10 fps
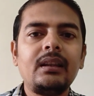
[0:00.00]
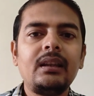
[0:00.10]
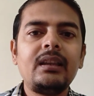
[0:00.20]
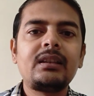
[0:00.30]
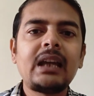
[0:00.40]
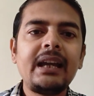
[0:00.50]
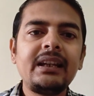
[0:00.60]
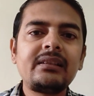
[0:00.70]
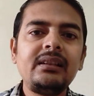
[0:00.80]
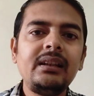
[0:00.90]
is
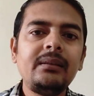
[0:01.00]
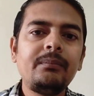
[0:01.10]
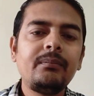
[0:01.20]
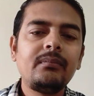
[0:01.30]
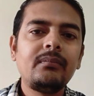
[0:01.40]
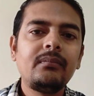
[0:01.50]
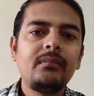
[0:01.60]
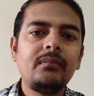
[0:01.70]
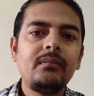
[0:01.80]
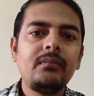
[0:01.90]
directly
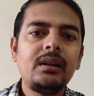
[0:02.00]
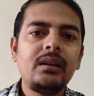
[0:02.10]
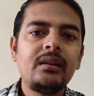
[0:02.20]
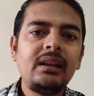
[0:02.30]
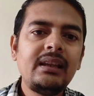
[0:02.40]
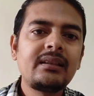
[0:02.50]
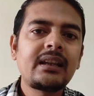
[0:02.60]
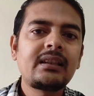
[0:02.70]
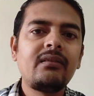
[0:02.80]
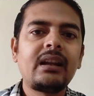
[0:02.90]
released
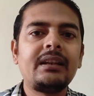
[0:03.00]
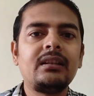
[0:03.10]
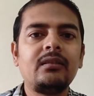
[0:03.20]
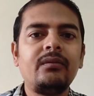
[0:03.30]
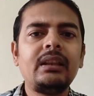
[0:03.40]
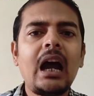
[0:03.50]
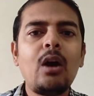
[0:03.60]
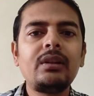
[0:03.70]
as a variety without